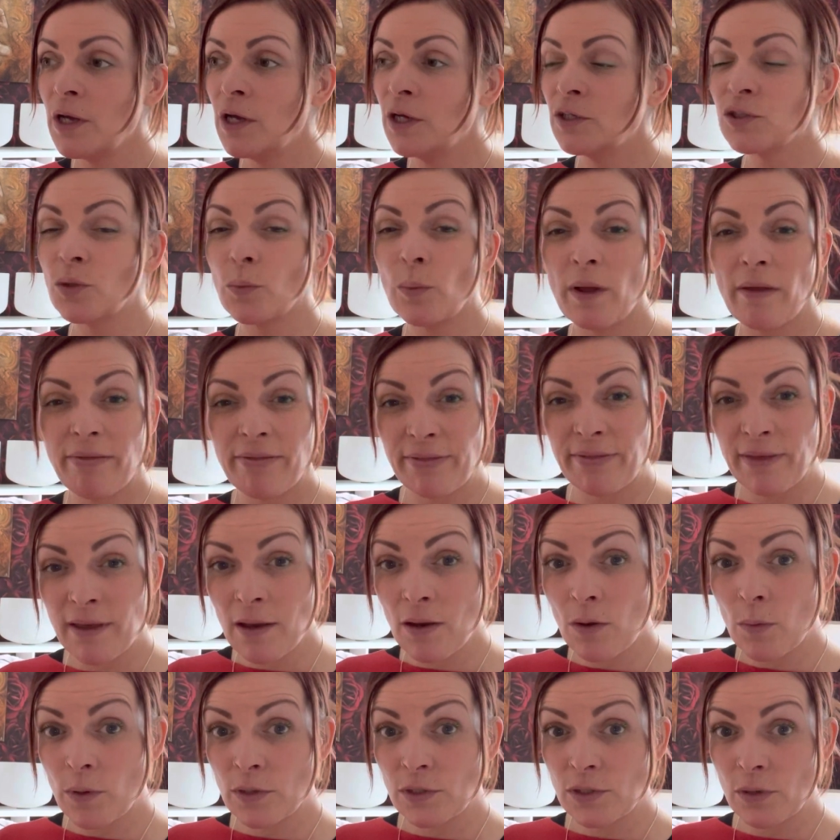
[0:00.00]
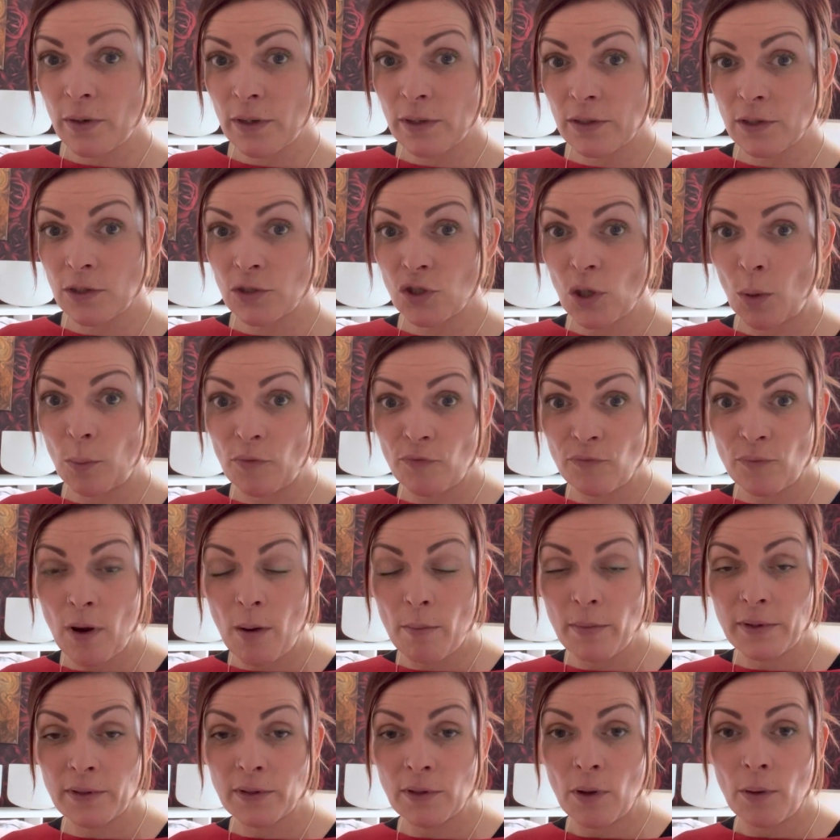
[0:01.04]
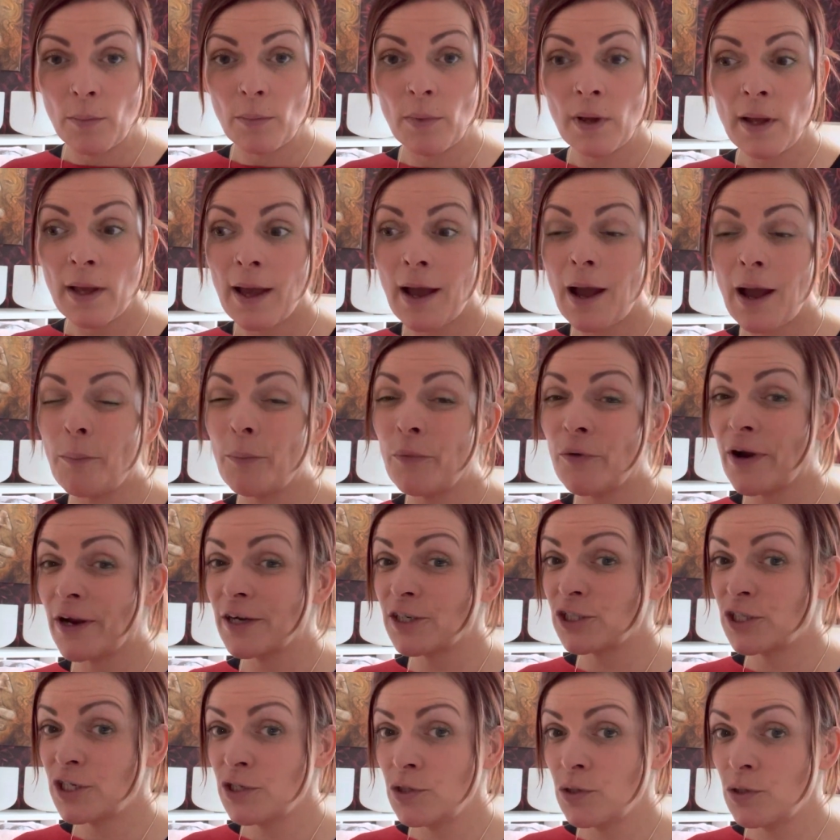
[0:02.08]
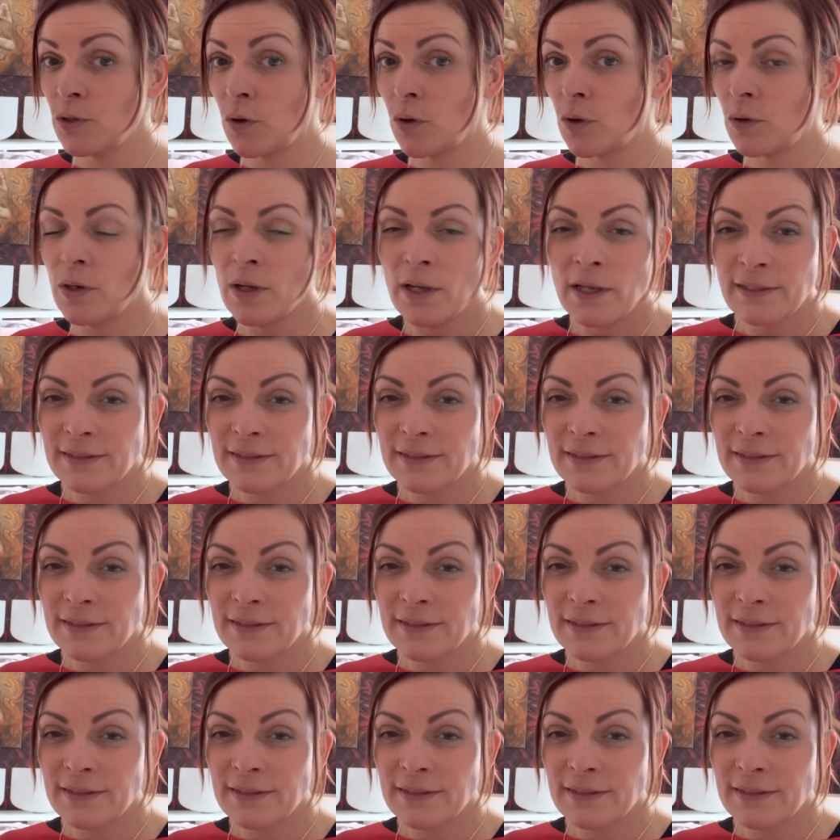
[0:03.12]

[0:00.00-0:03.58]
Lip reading: So we think we're doing the job of worming them and we're actually not.